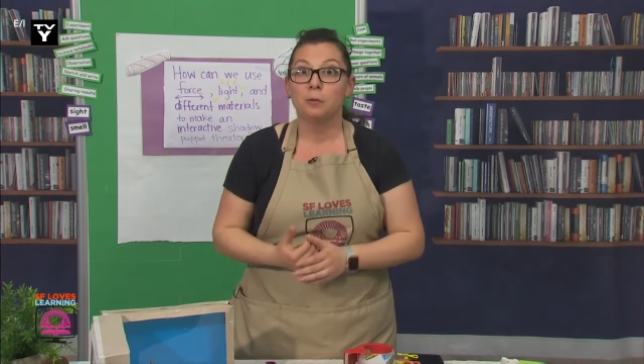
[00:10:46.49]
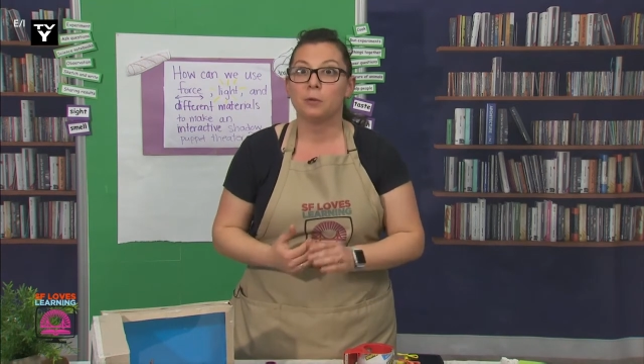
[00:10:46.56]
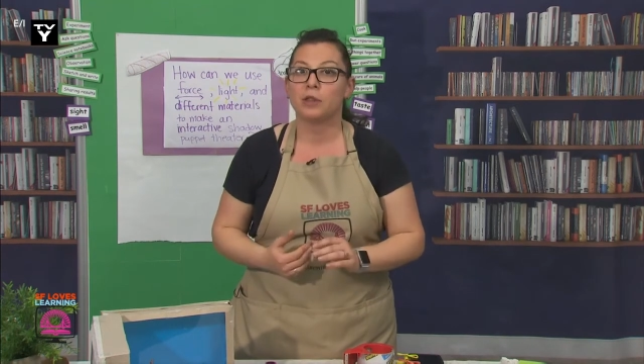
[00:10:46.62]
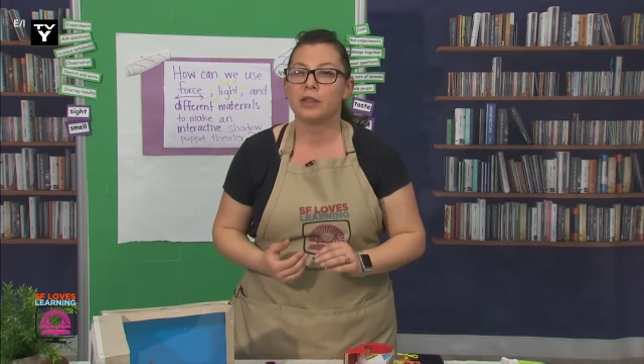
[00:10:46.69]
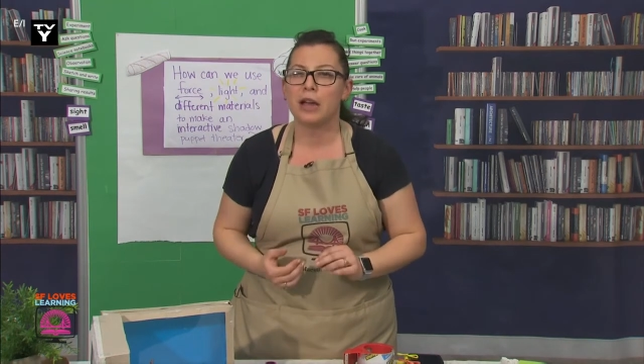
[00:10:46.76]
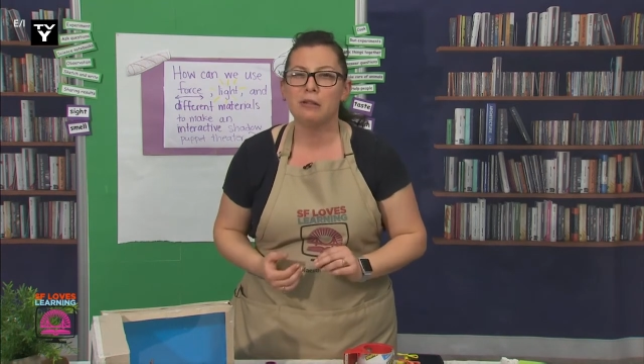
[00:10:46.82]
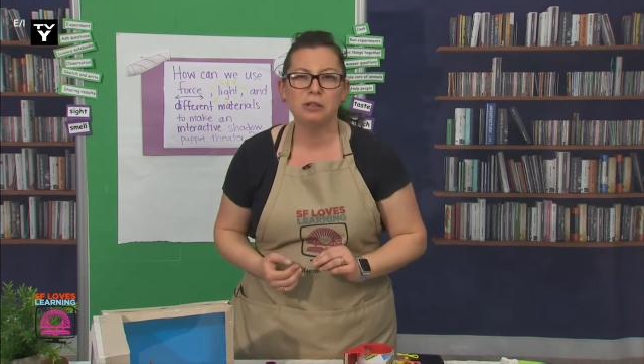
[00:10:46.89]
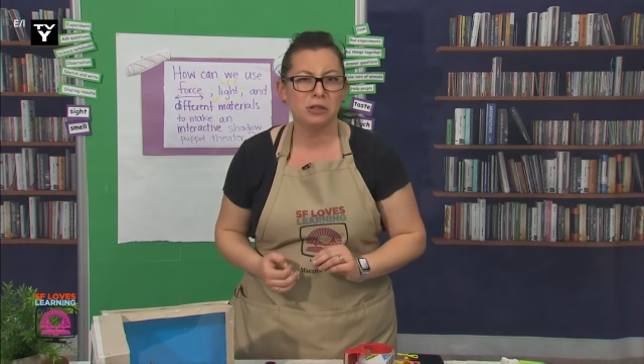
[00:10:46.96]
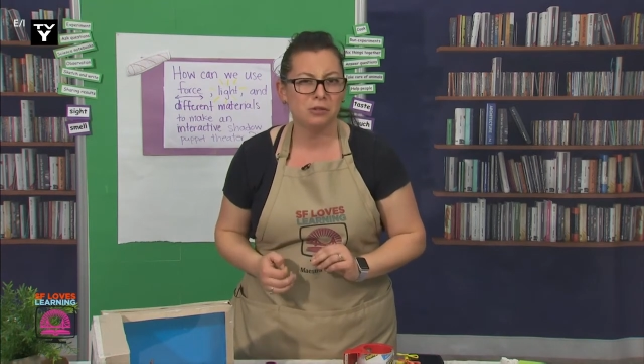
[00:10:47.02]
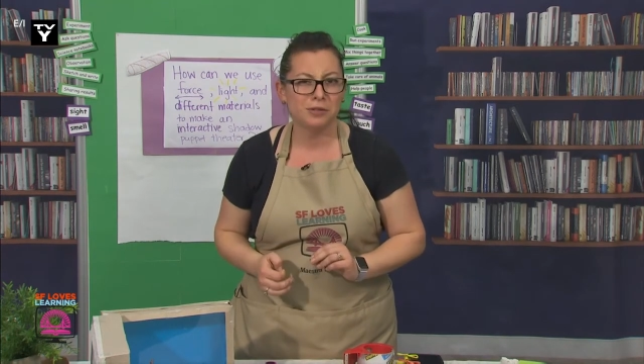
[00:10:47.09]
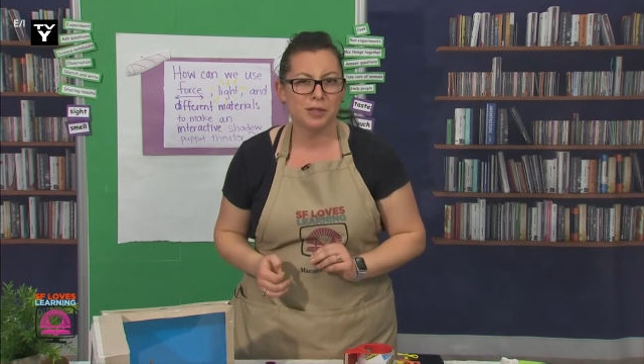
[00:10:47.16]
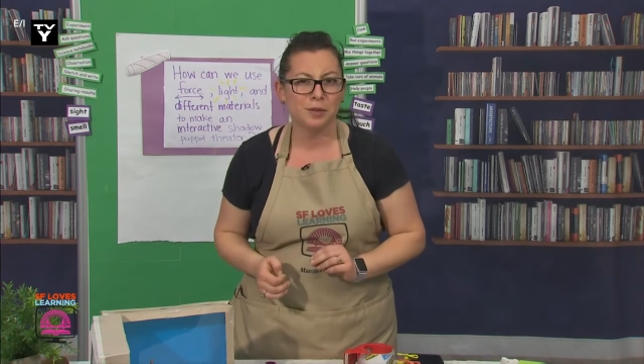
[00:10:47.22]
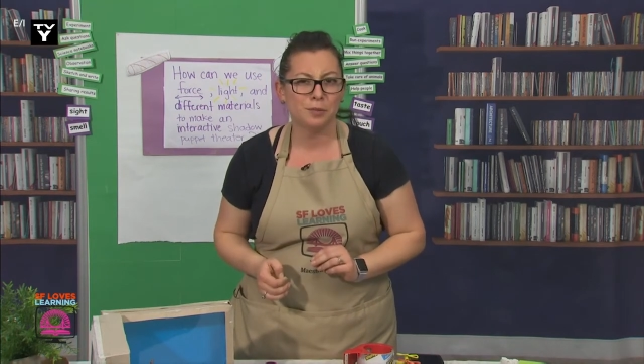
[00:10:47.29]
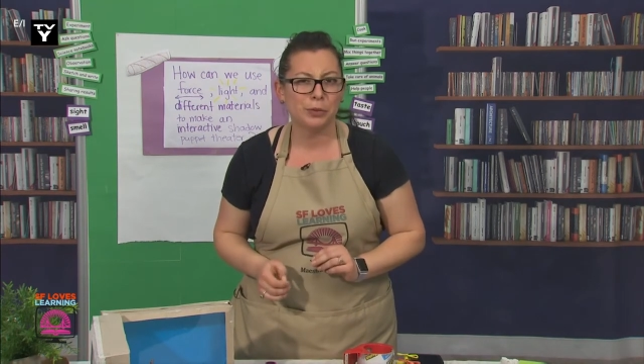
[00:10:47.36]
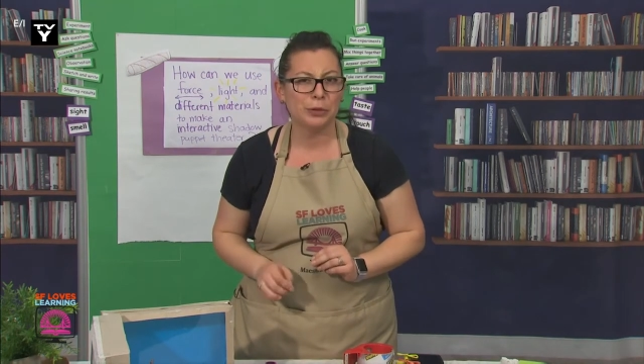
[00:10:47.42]
without
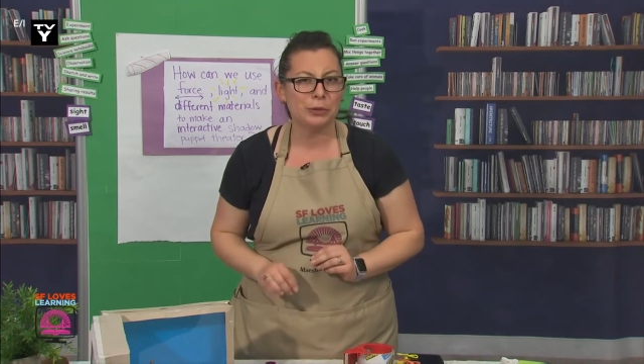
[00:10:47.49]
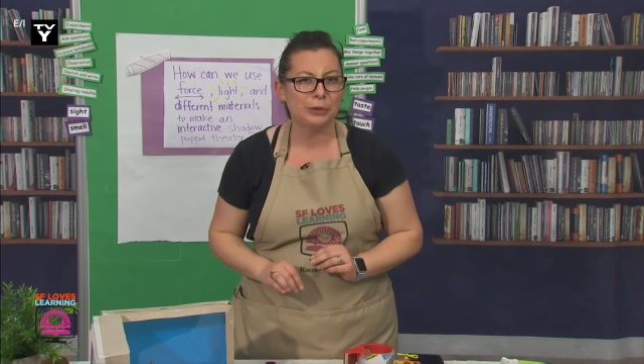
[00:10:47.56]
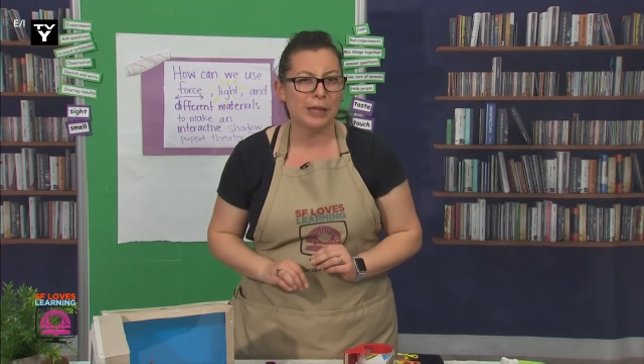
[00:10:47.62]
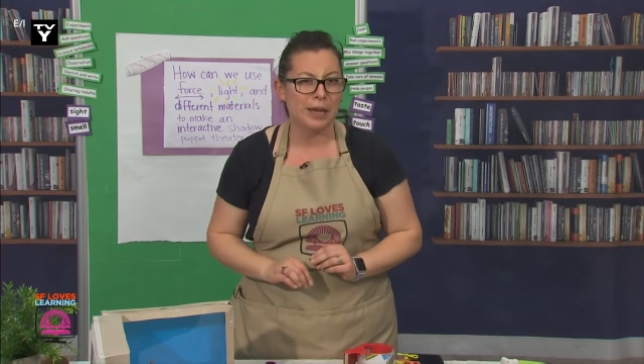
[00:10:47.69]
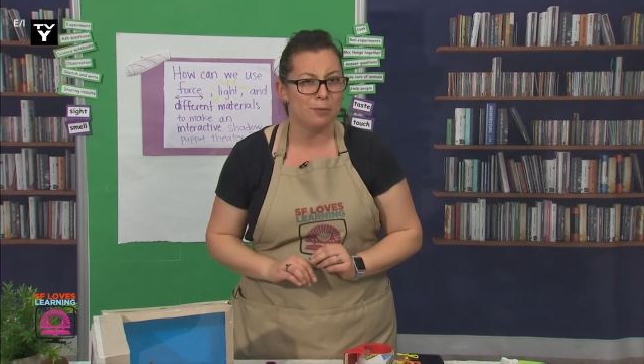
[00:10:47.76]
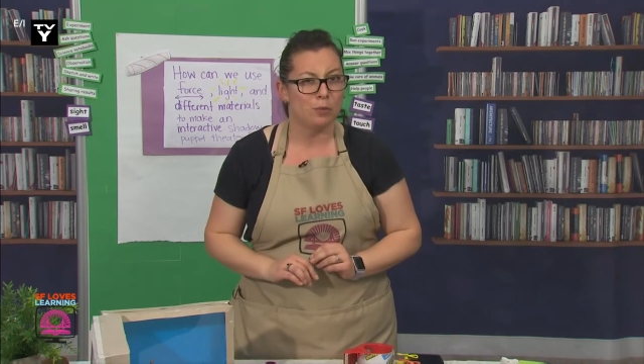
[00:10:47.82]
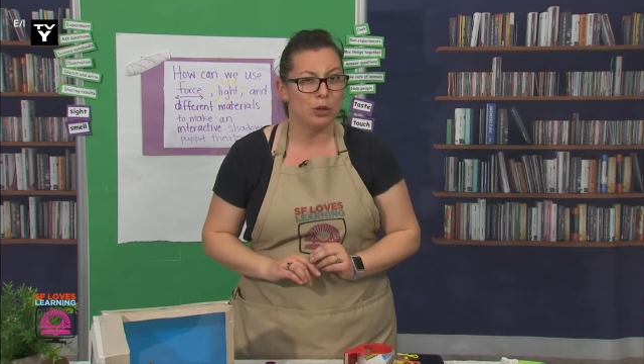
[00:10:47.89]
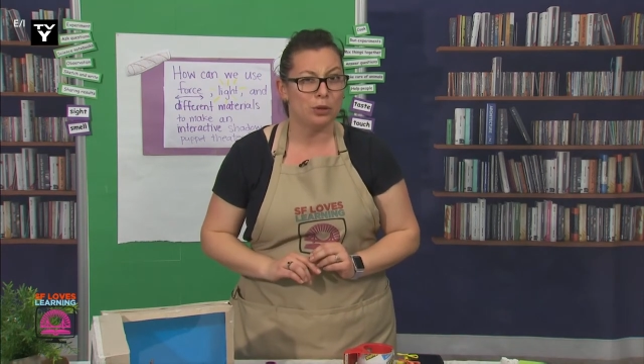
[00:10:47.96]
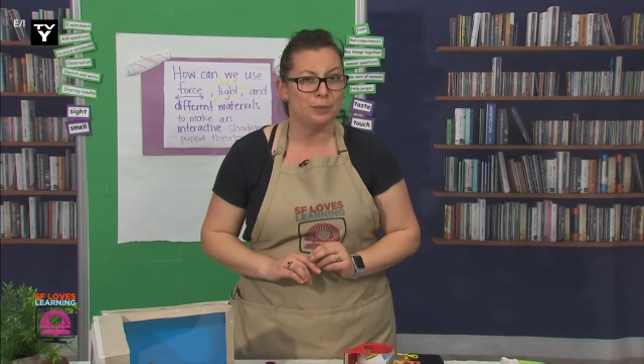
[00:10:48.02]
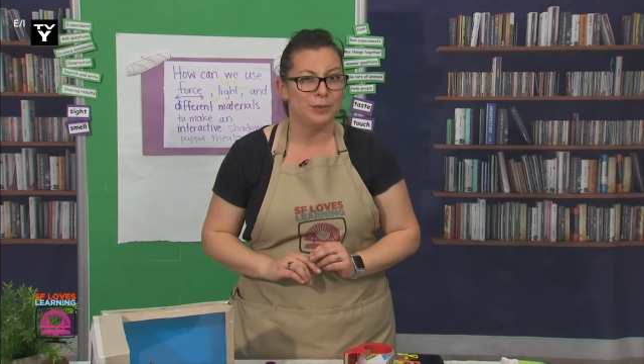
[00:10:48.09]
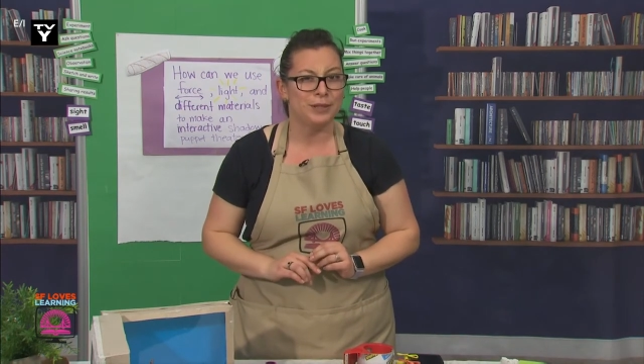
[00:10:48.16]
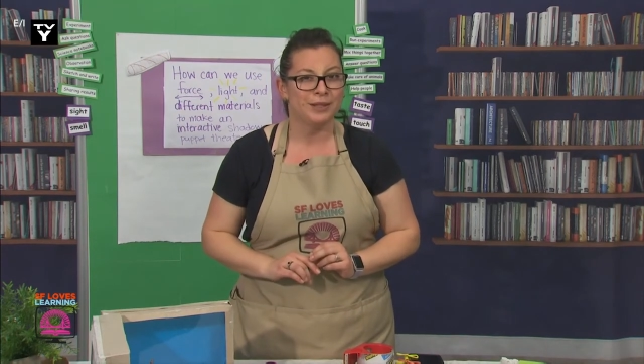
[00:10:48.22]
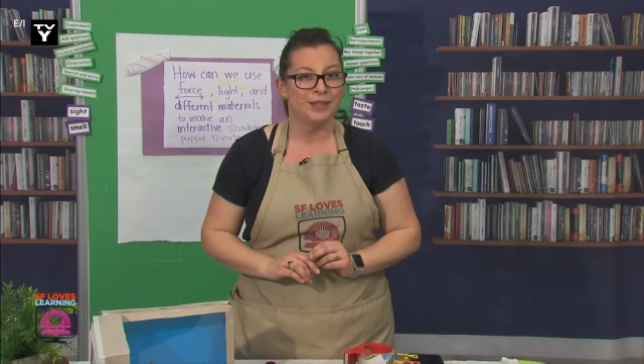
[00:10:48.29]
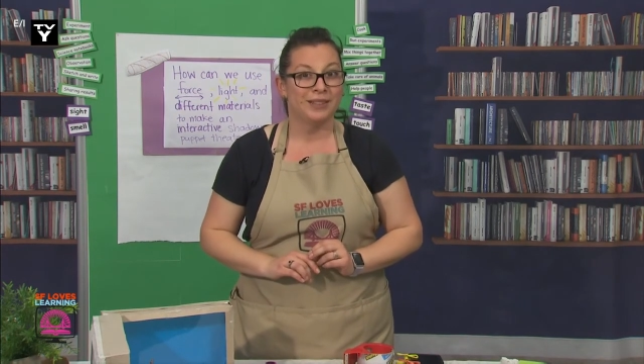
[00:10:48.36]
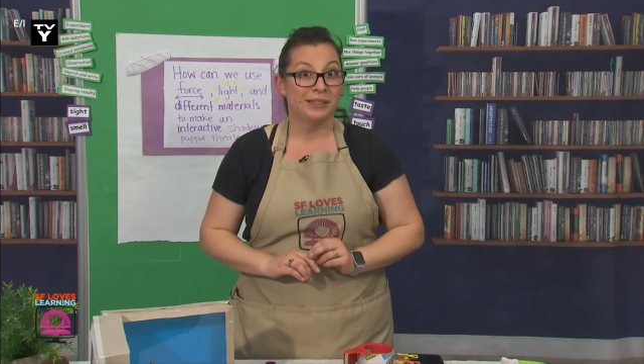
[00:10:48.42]
using blue light bulbs.